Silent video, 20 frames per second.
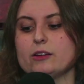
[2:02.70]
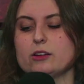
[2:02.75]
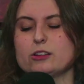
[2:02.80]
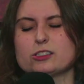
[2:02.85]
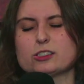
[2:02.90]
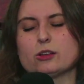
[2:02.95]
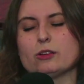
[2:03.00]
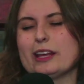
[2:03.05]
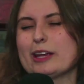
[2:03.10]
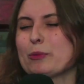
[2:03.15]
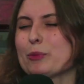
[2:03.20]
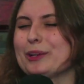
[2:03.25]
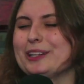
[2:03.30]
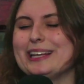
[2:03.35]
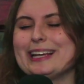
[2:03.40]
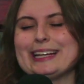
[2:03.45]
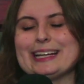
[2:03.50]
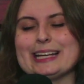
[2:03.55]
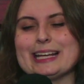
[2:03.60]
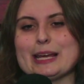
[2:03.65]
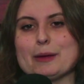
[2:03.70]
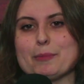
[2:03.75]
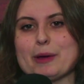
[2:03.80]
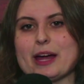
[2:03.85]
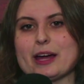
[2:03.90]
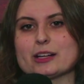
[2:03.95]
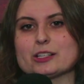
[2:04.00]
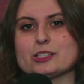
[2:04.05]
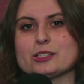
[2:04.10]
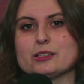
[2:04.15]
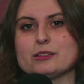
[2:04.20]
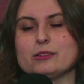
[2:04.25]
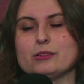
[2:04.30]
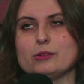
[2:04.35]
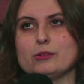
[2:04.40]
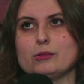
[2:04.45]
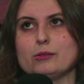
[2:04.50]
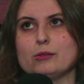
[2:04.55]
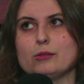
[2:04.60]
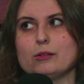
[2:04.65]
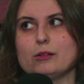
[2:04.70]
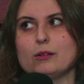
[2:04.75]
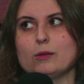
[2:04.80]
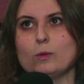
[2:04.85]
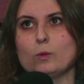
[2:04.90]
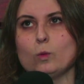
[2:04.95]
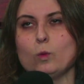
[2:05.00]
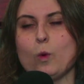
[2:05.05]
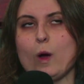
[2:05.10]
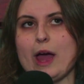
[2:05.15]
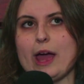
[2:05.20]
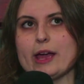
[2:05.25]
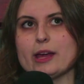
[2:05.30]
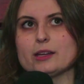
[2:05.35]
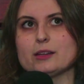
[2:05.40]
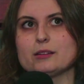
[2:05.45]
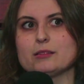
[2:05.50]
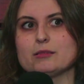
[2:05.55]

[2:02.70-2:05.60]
also relating it back to what